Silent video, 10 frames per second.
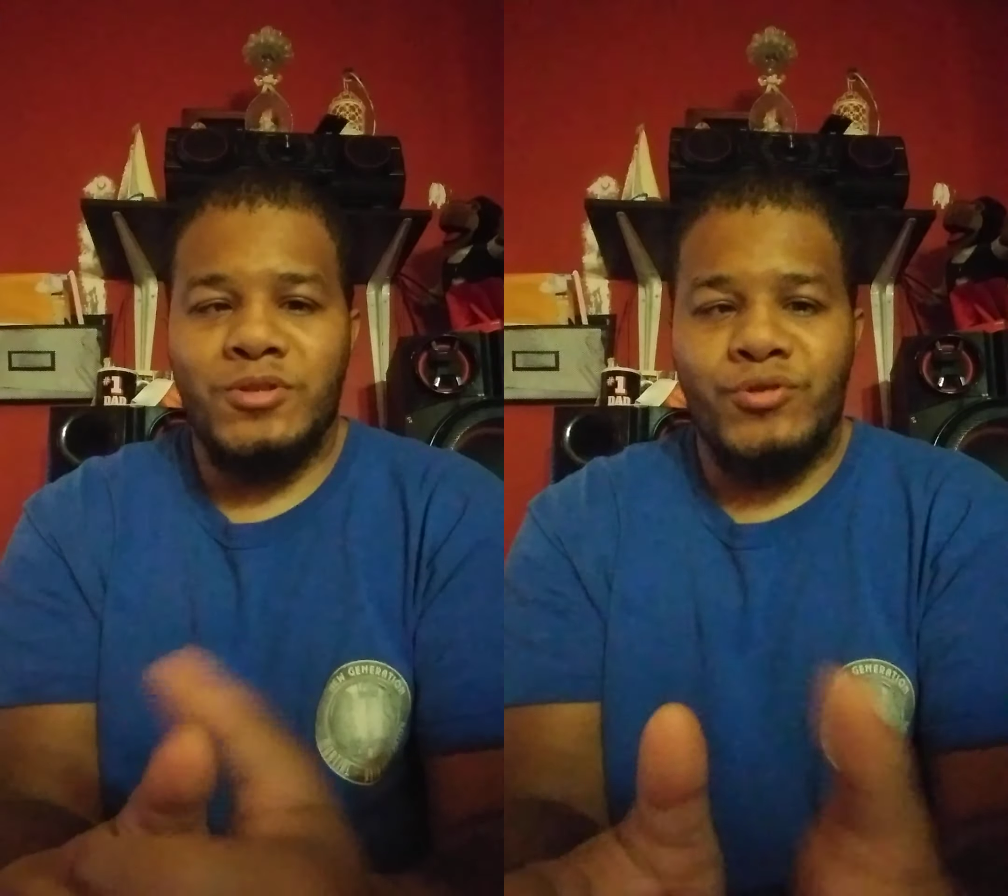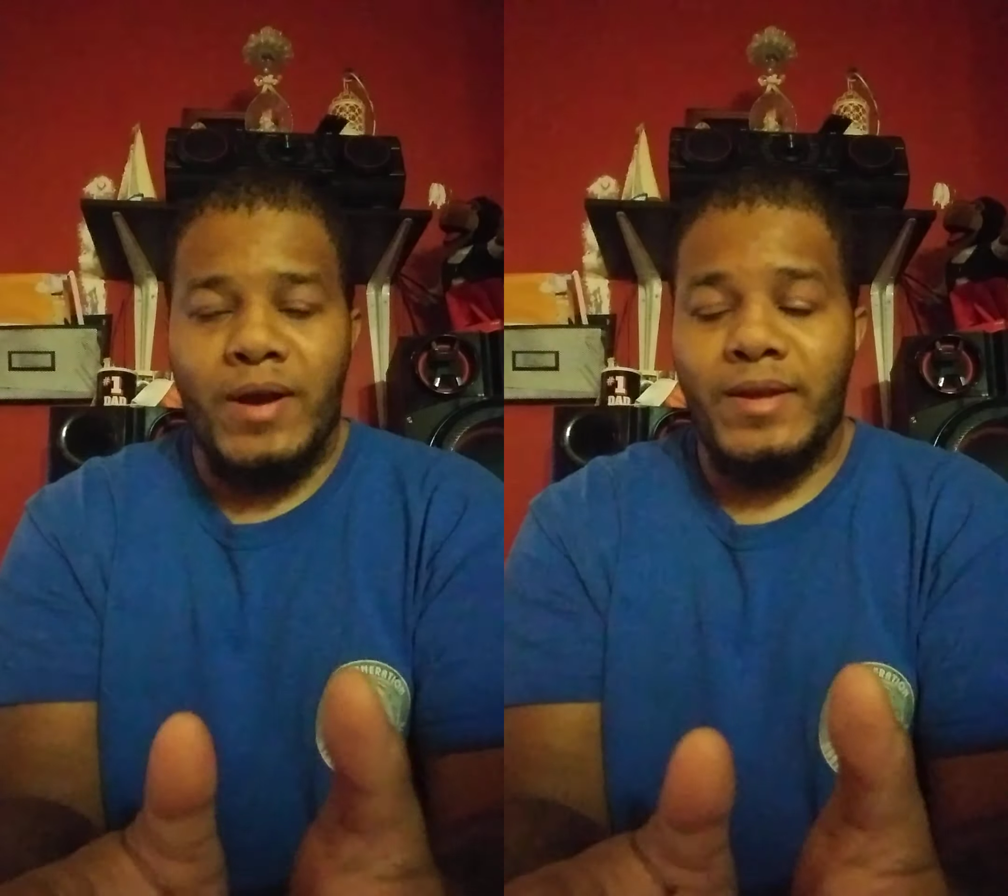
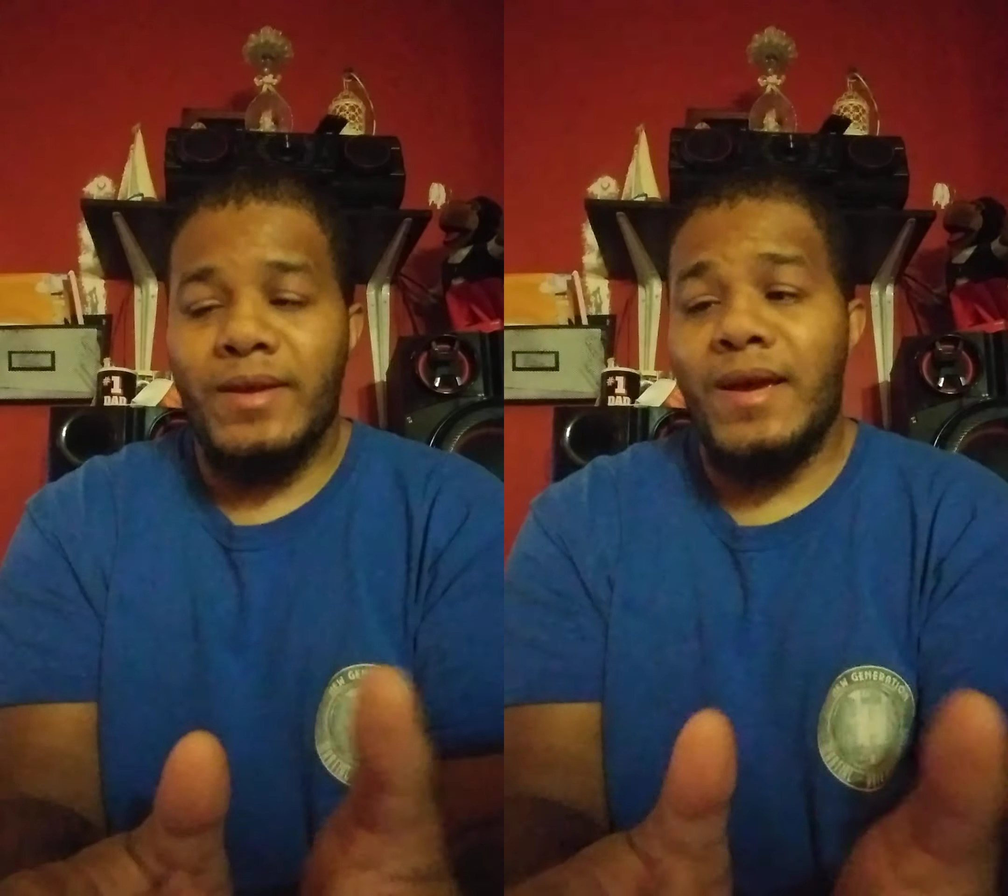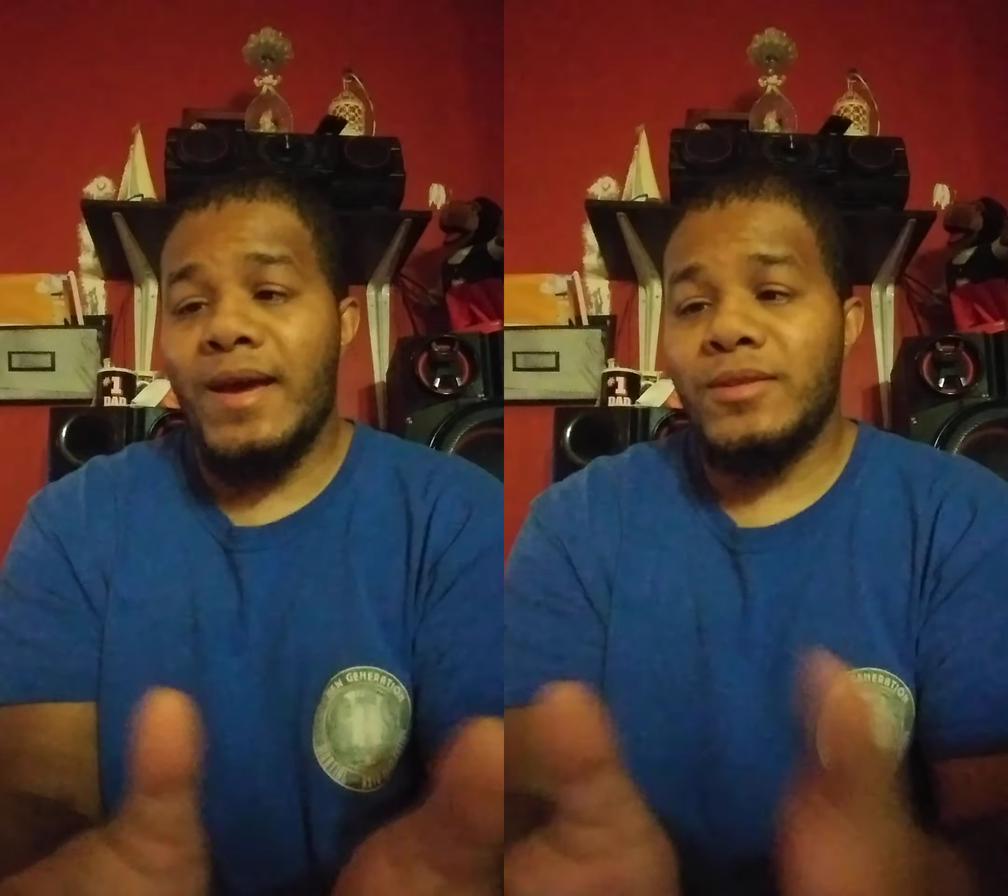
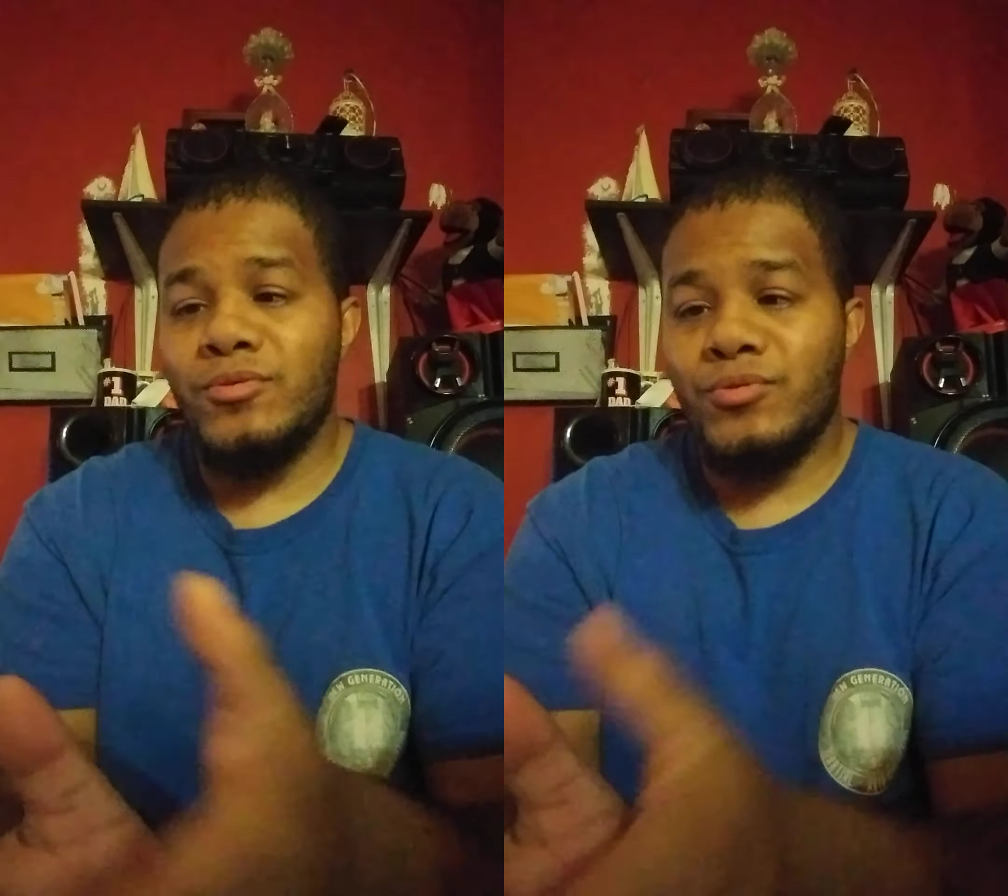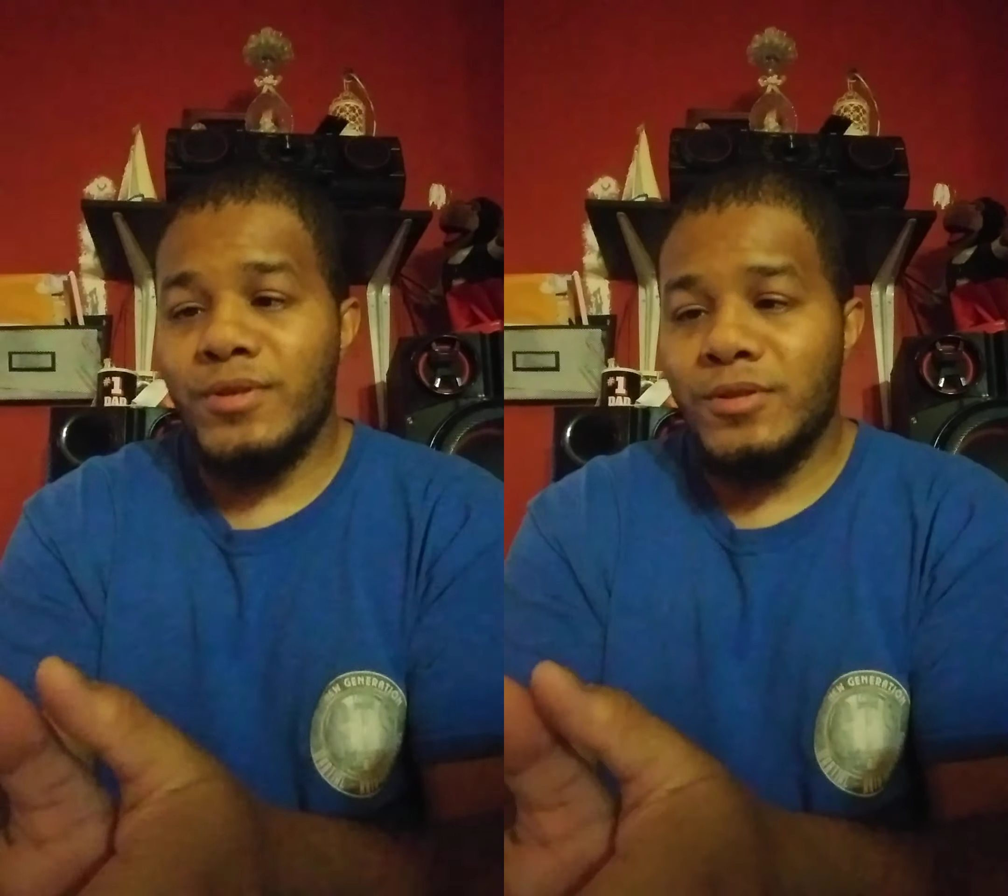striking and
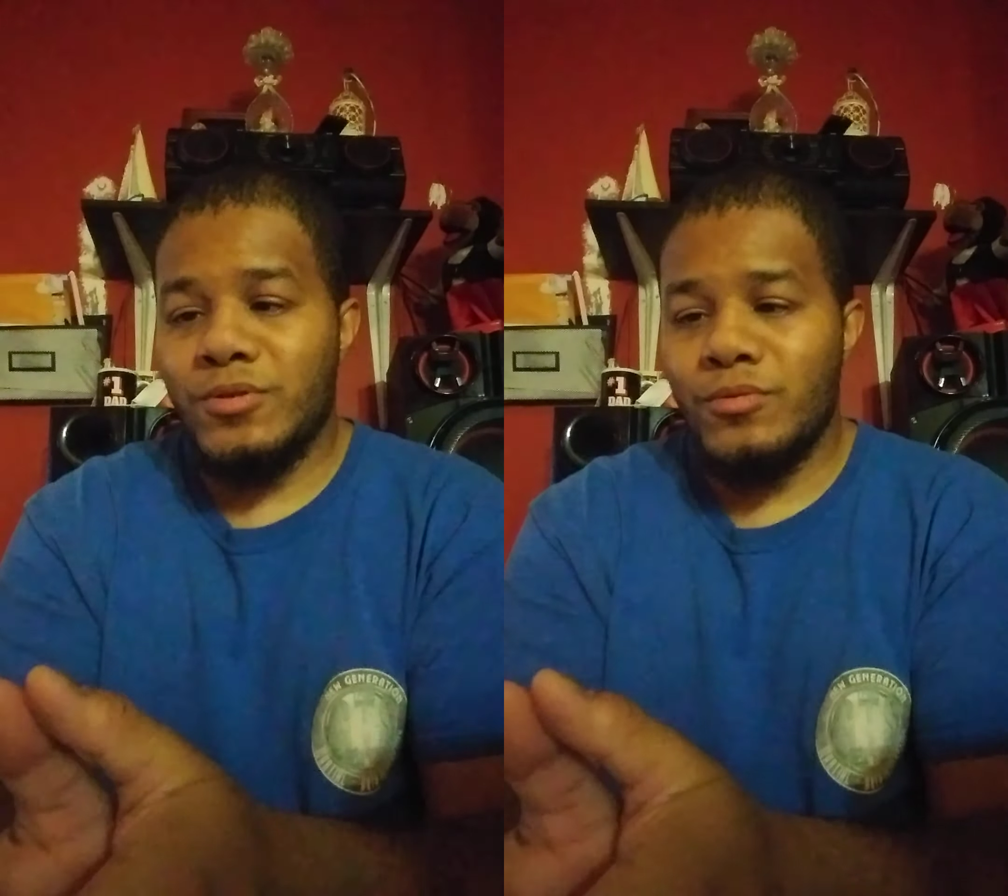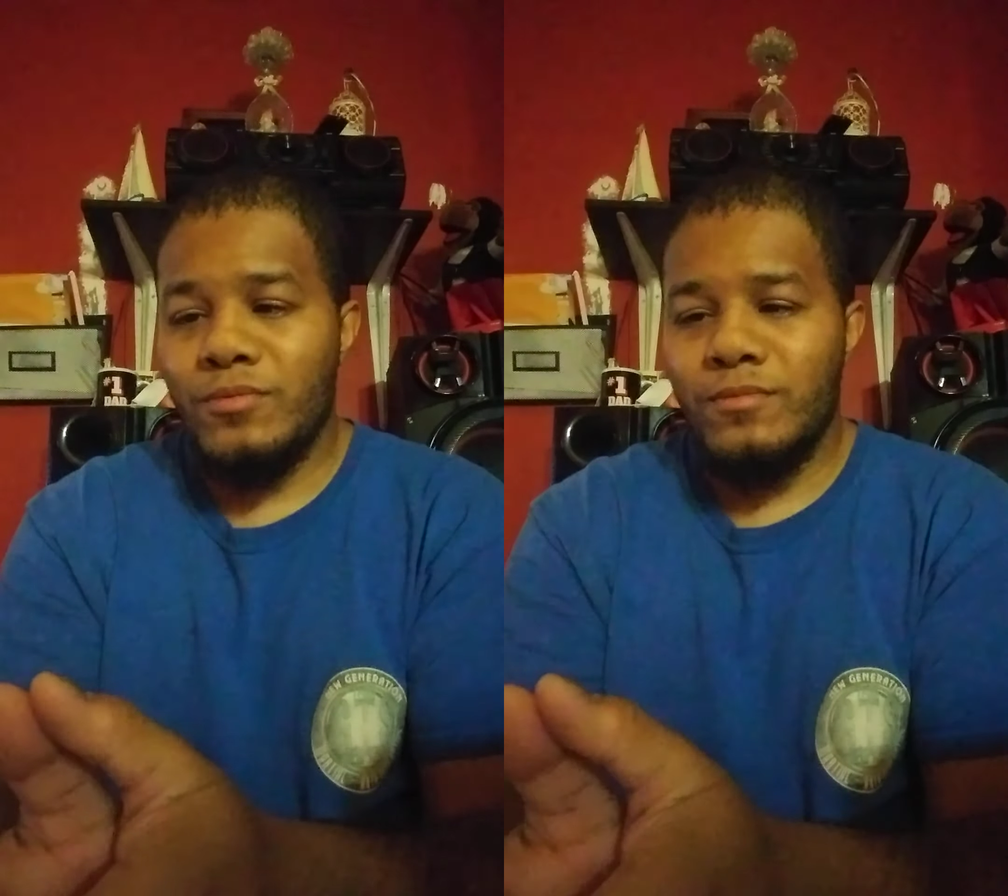
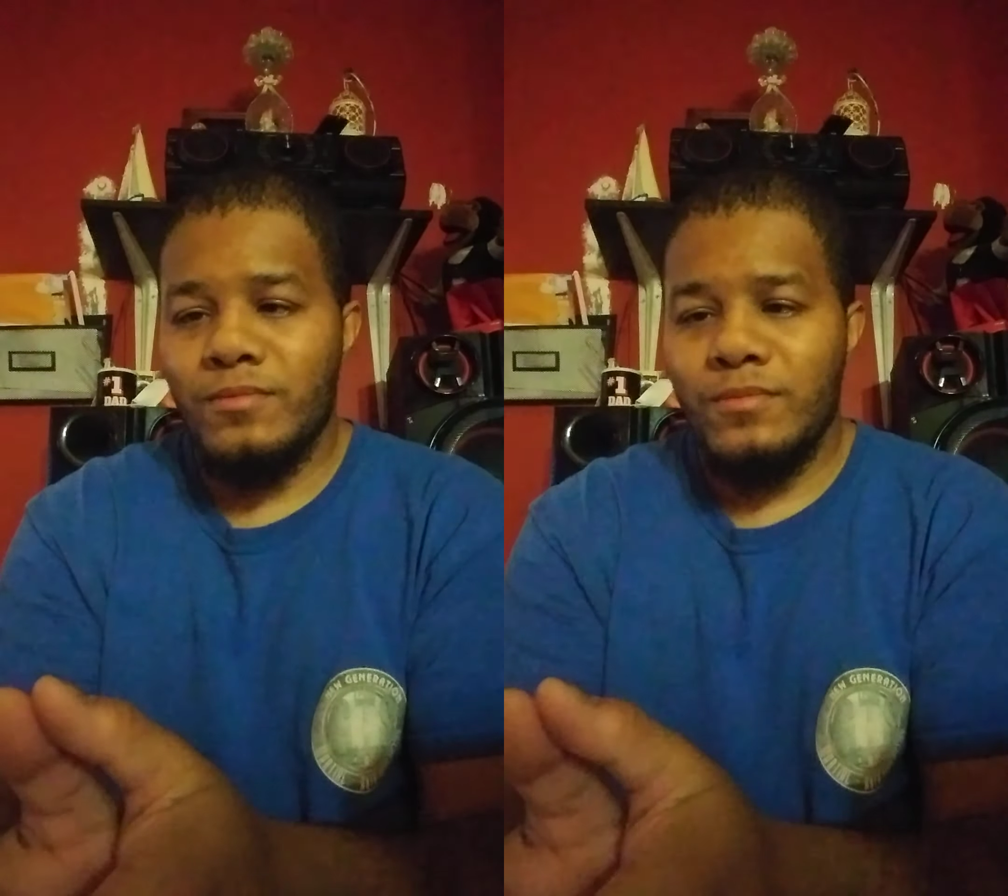jiu-jitsu.